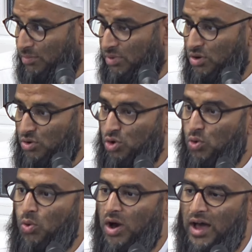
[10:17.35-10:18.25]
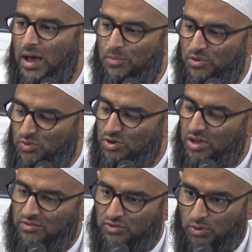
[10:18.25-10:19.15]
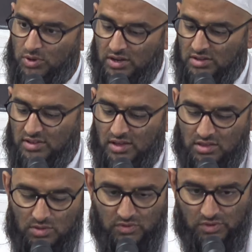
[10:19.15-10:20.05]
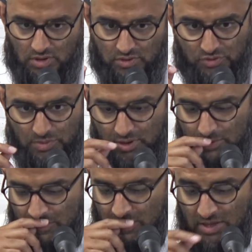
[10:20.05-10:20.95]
But look what happens when you have tawheed and ta'zeem of Allah subhanahu.